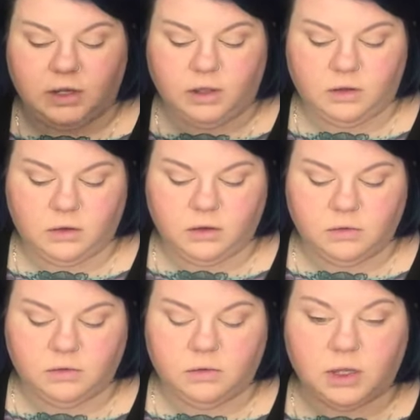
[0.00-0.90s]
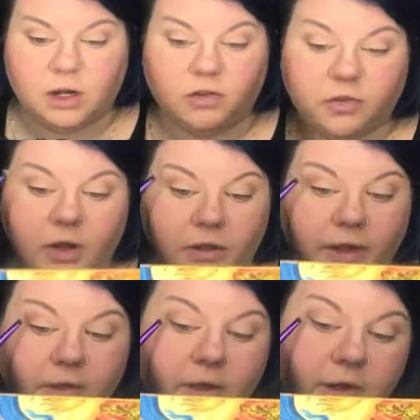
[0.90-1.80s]
color kind of fall
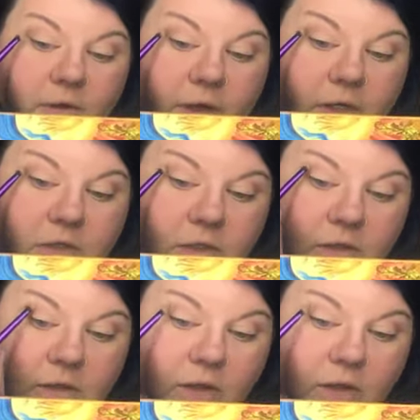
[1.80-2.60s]
out that direction.